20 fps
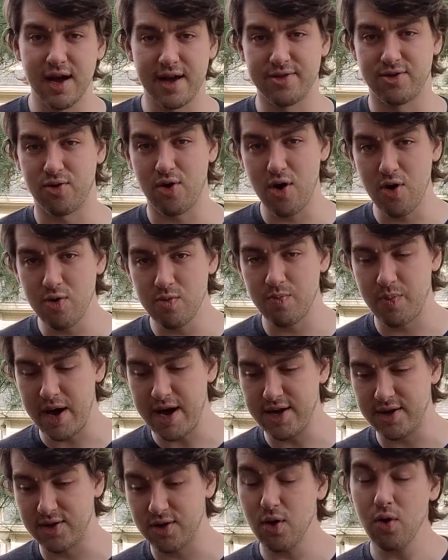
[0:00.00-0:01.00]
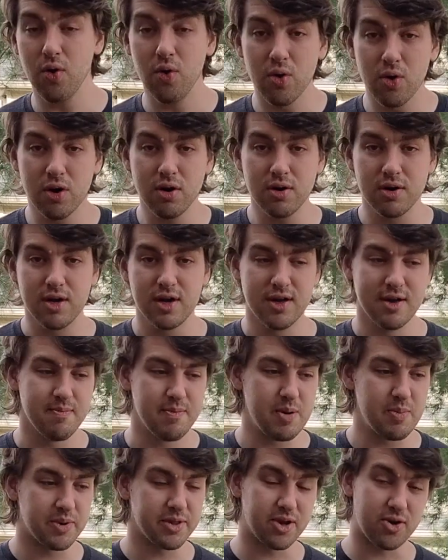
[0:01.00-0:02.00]
at their own pace, or
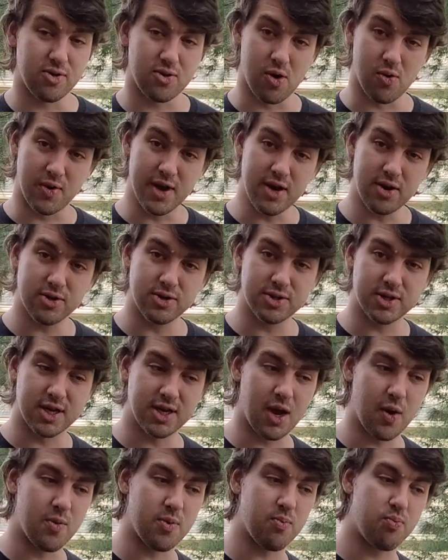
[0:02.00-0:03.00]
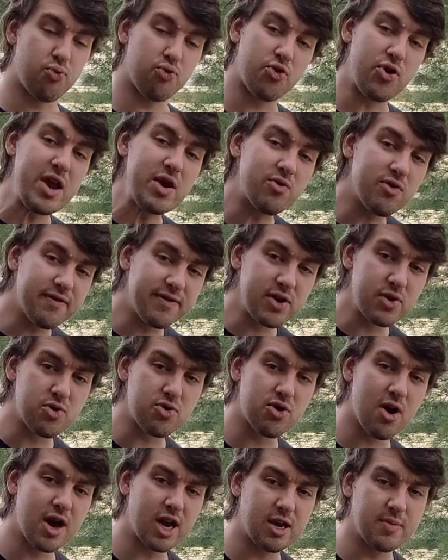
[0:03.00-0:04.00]
people that are go-getters can go and pre-review your
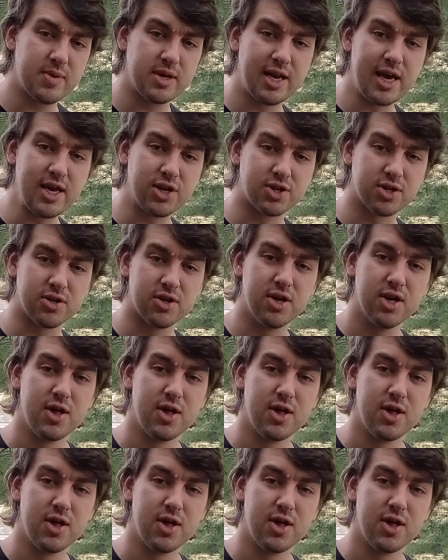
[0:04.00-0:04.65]
documentation